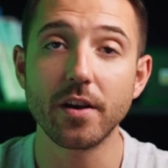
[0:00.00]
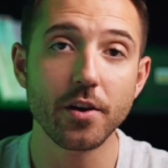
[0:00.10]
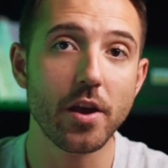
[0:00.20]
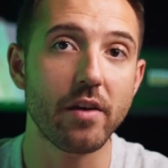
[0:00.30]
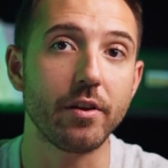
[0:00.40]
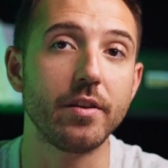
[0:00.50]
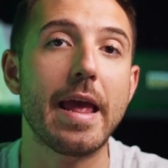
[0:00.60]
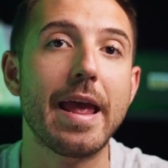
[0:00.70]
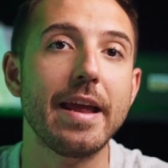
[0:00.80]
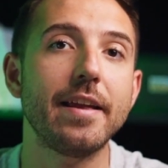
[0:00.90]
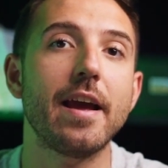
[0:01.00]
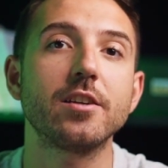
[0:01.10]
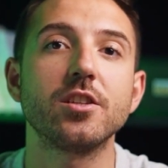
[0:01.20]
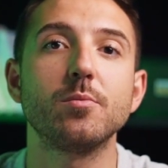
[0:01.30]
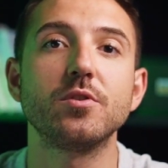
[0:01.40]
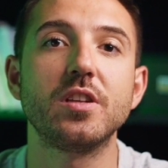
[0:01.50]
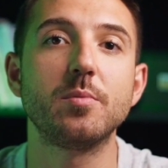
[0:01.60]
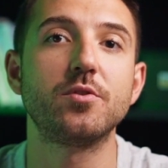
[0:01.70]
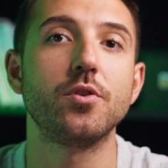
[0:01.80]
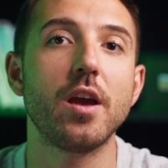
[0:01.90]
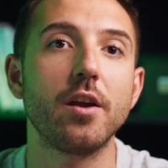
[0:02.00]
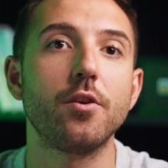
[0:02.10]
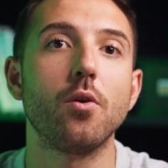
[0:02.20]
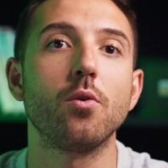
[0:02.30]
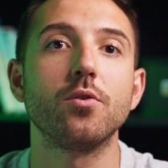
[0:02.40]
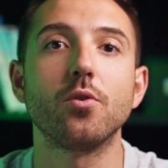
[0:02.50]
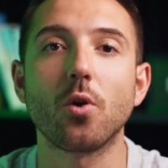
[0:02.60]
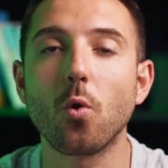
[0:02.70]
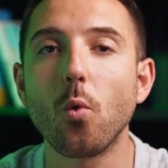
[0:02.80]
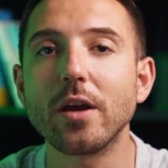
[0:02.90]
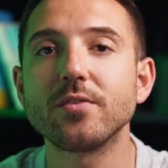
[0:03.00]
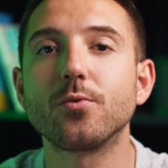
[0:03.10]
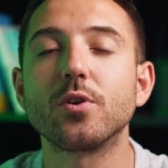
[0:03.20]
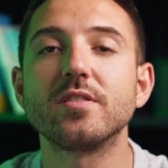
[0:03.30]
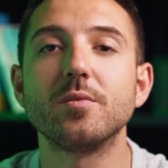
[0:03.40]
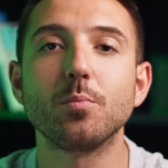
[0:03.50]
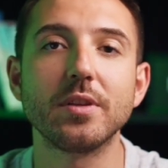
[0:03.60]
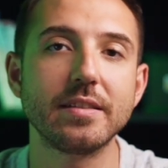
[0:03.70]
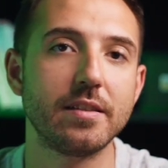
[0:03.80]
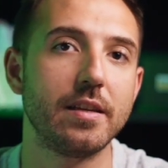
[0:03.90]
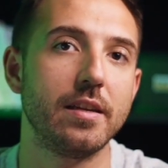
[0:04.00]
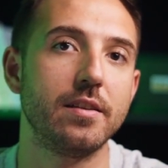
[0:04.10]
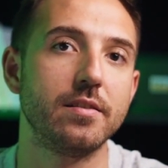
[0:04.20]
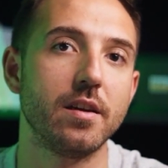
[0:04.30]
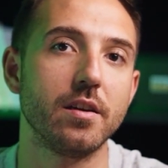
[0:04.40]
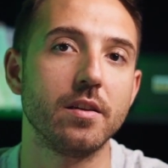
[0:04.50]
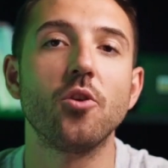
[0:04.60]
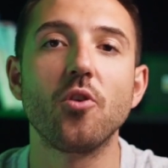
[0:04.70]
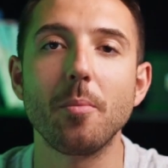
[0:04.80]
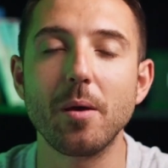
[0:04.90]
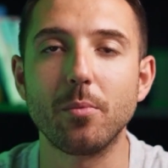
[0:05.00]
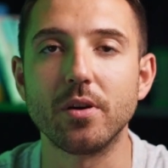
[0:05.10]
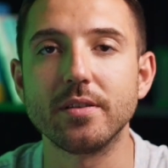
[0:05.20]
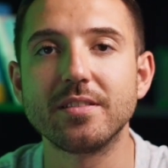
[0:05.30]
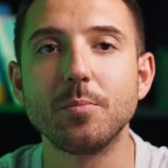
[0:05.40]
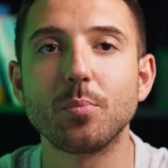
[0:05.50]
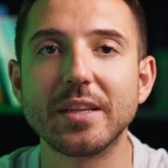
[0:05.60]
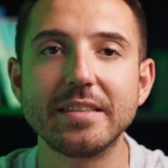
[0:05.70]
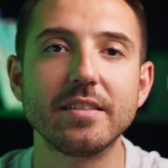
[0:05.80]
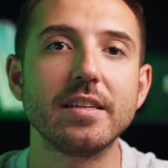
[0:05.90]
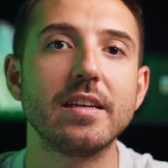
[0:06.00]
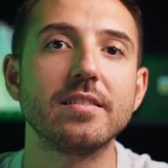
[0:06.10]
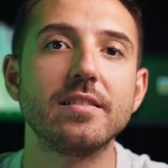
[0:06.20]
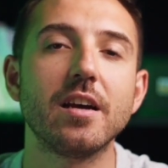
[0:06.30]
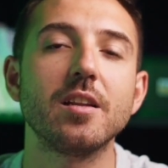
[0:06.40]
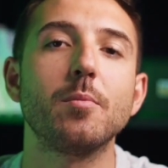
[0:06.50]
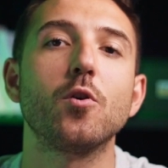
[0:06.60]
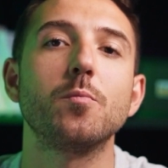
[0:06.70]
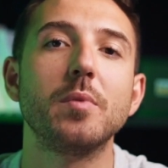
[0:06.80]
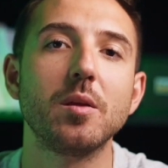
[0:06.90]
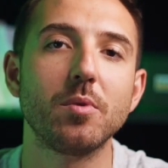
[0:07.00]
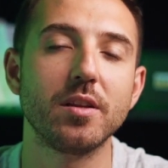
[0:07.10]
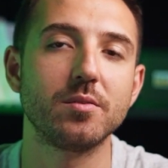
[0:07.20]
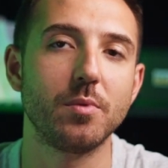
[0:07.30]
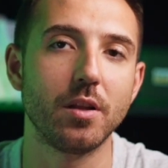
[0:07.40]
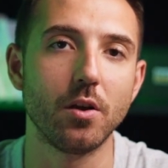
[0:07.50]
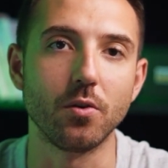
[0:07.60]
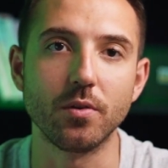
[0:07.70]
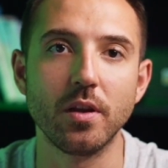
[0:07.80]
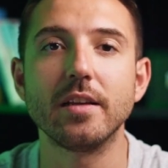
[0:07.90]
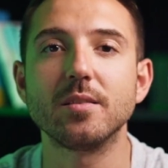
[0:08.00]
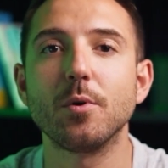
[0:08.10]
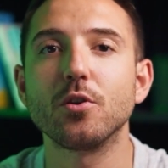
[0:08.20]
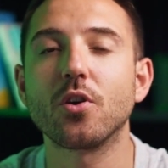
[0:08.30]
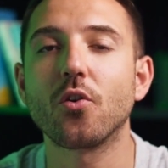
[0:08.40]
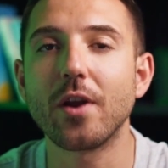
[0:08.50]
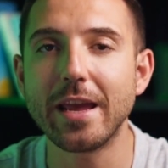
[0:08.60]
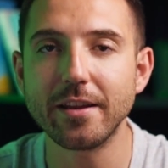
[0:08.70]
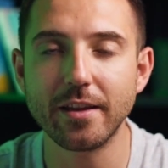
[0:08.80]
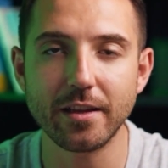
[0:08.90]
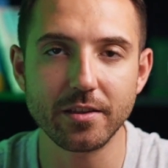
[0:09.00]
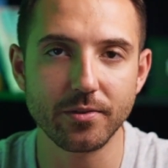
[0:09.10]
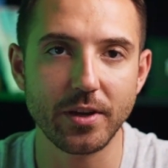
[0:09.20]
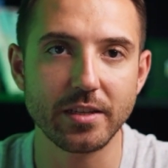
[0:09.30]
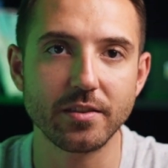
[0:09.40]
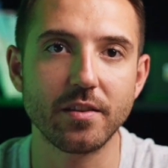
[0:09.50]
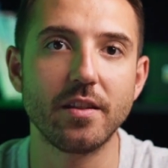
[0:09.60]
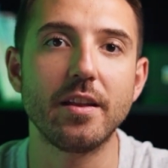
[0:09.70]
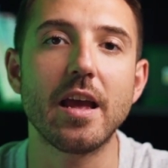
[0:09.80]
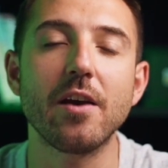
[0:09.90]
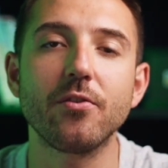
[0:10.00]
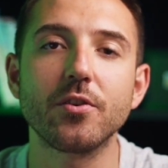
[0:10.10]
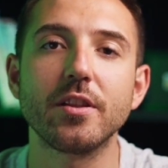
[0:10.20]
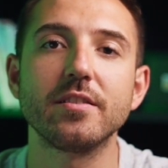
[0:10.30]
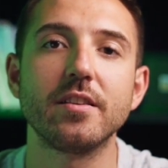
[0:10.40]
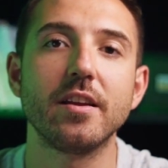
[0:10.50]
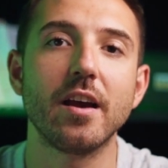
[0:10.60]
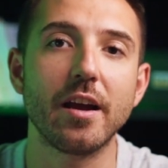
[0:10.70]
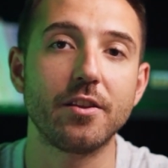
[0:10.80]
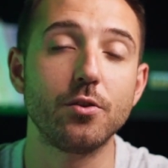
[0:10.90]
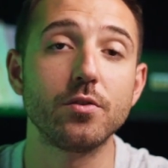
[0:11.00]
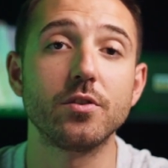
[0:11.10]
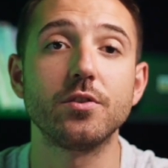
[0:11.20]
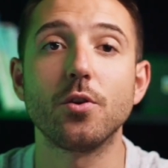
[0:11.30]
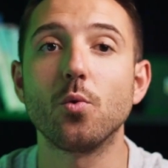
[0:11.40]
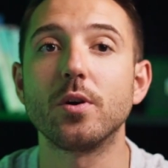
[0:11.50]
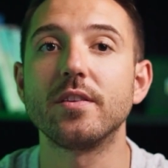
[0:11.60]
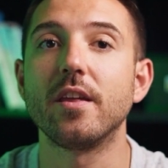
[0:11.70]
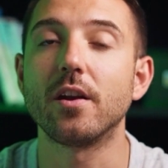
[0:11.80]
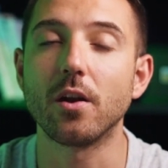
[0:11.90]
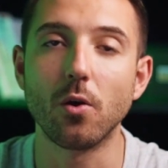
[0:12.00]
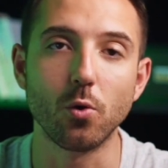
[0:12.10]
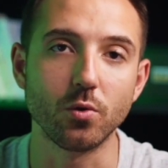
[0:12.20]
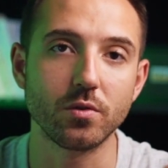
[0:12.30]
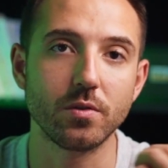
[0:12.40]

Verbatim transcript: there you have it, 8 actionable tips to guide you on your quest for simplicity in design. Remember, simplicity is not about minimalism alone. It's about creating interfaces that effortlessly guide users toward their goals.